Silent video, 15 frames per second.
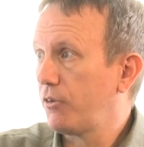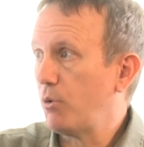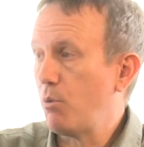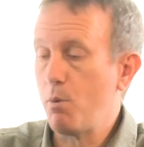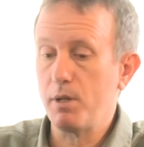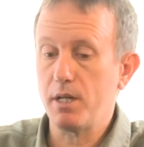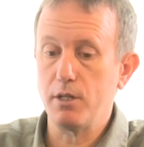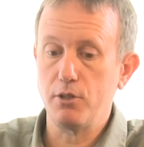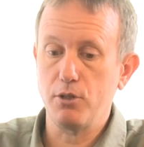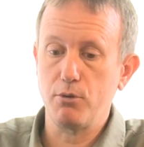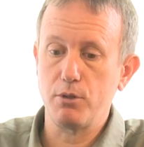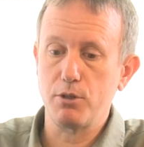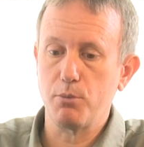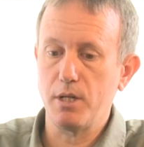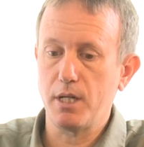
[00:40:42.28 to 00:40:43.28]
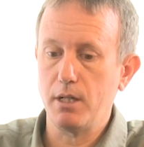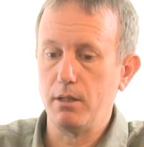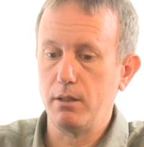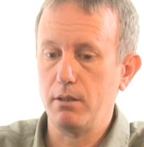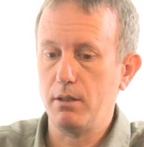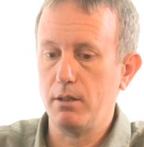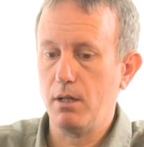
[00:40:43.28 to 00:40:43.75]
So what we can do is we
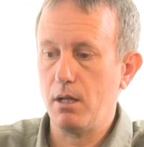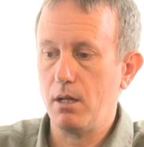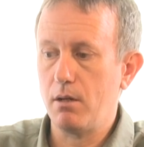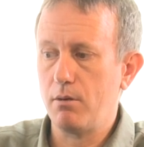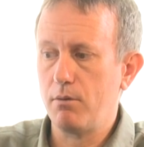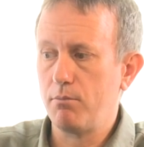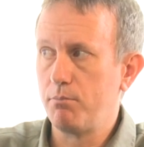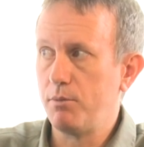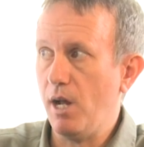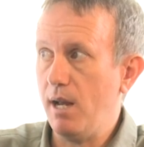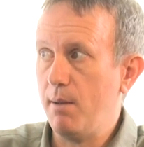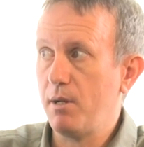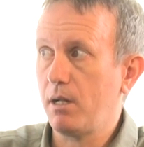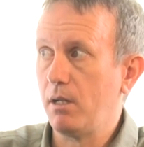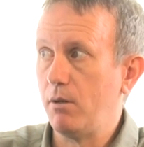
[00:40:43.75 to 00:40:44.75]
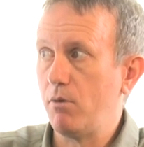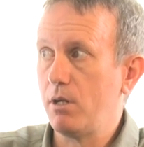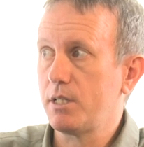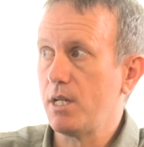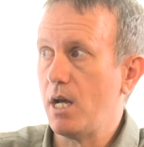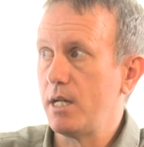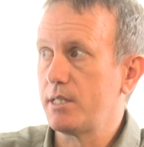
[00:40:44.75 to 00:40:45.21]
can dynamically
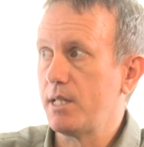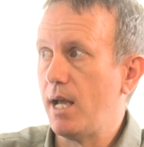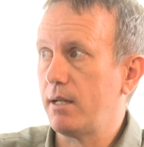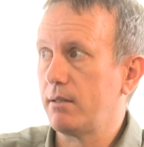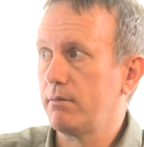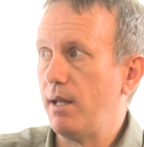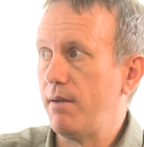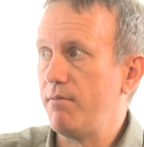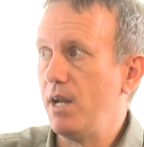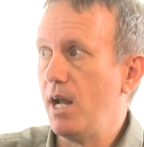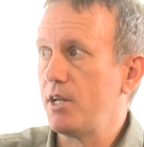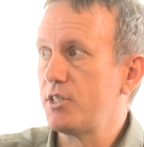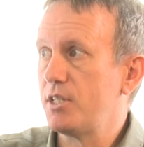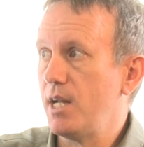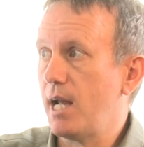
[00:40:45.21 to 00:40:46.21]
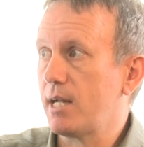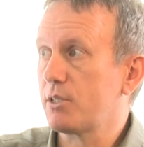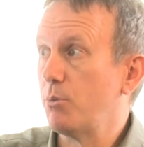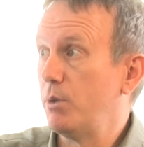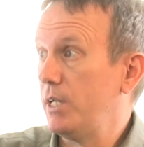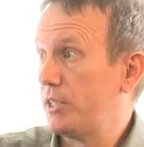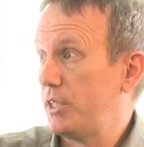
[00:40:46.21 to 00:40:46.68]
resize that
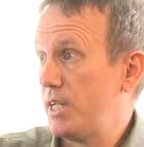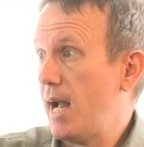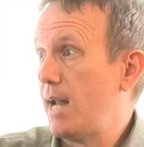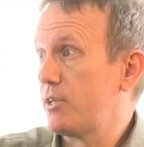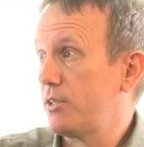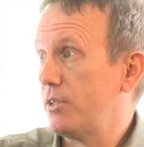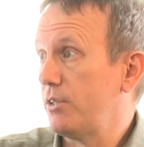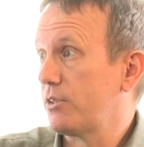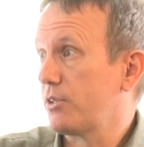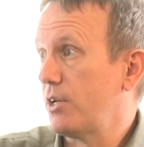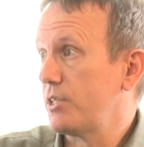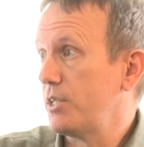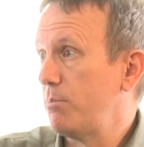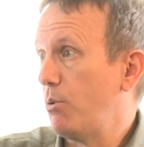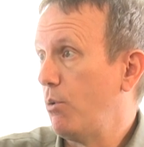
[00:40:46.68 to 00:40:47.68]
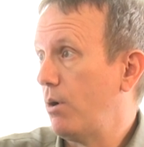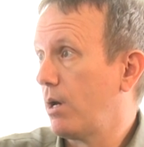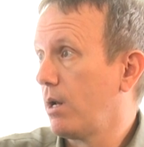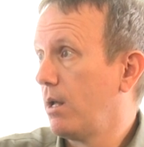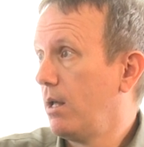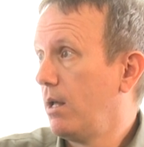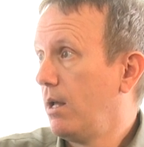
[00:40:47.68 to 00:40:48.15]
VHDX when it's attached to the SCSI
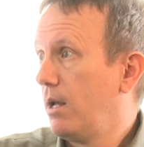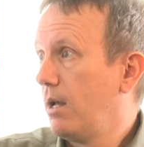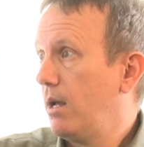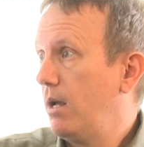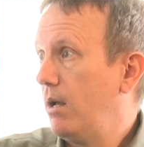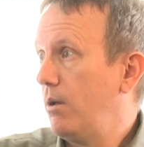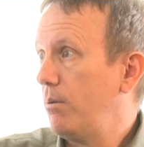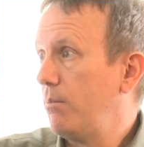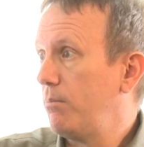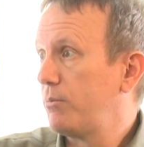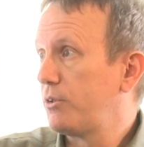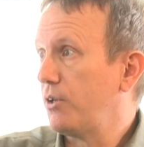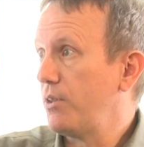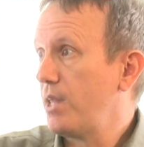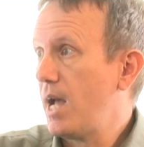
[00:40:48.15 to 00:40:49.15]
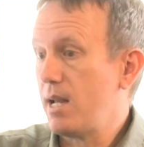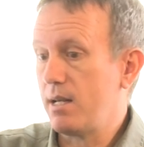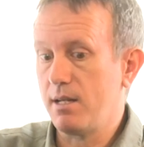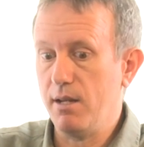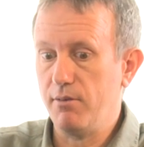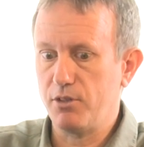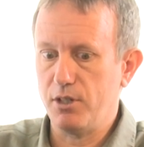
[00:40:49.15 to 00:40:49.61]
port. So
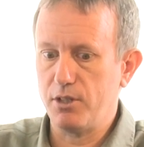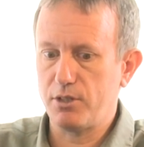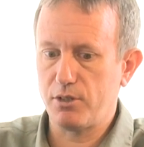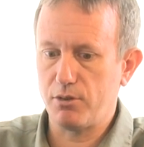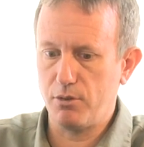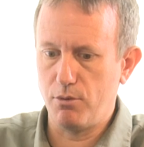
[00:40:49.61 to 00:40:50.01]
that gives us